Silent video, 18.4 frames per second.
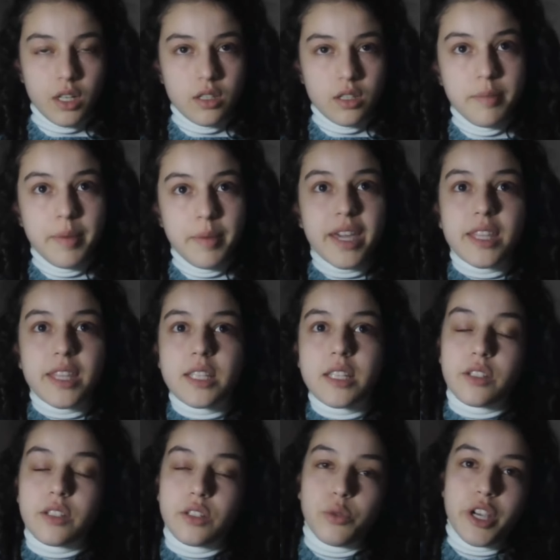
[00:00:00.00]
To make the
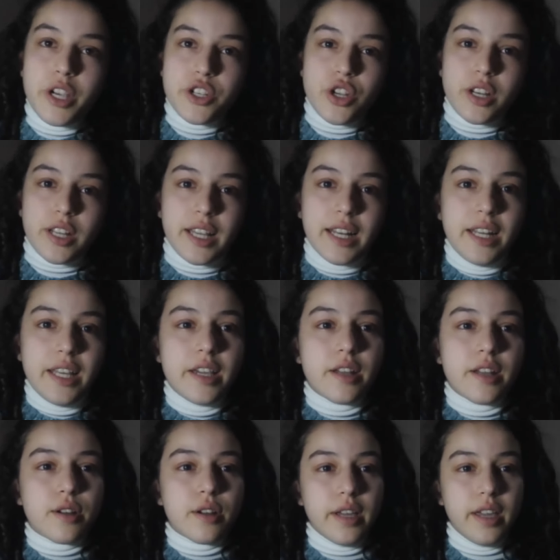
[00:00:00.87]
situation
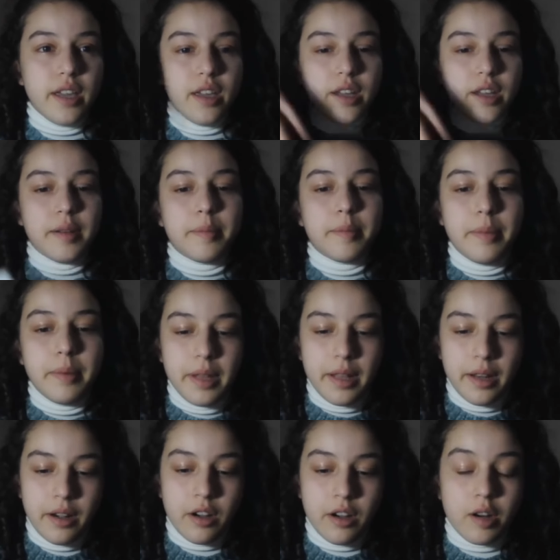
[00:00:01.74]
clear, here in
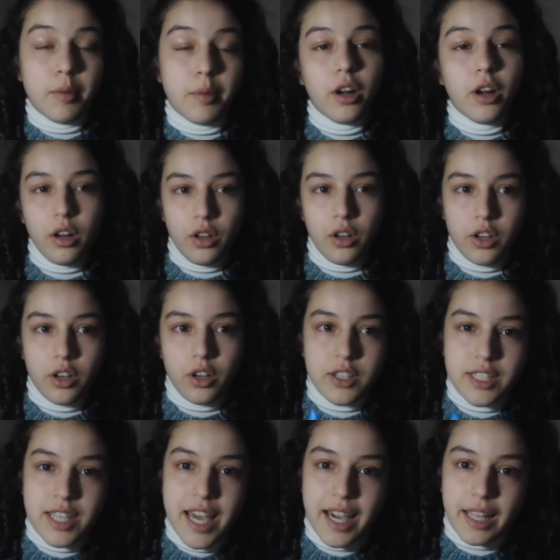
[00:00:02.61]
Ramallah,
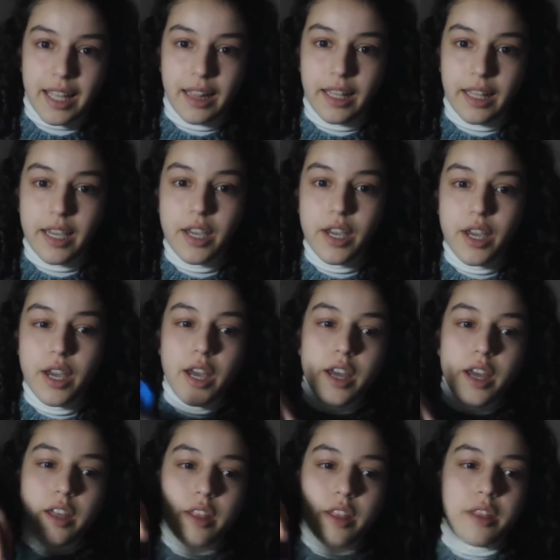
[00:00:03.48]
exactly,
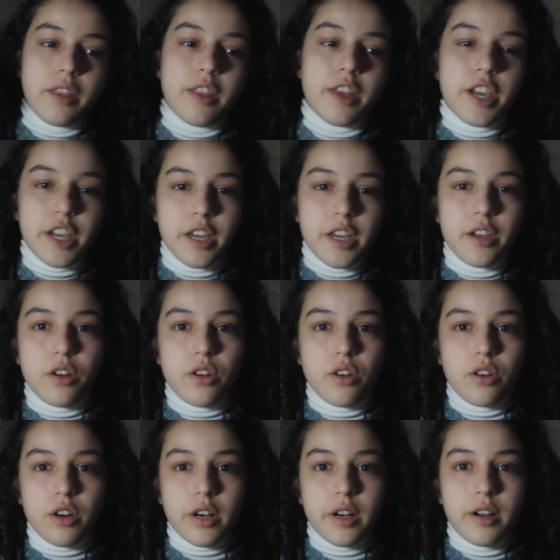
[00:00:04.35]
there
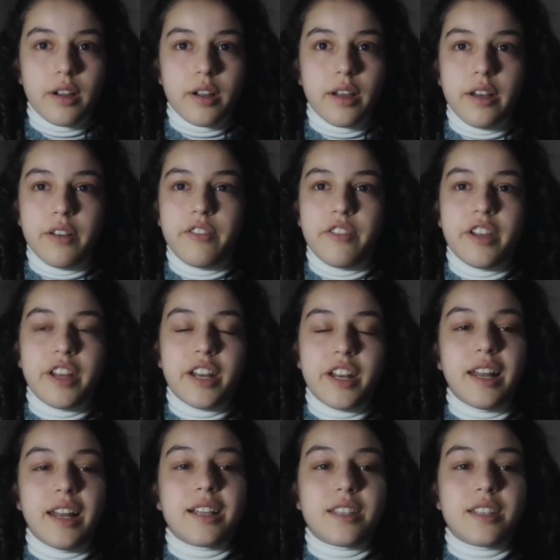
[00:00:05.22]
are very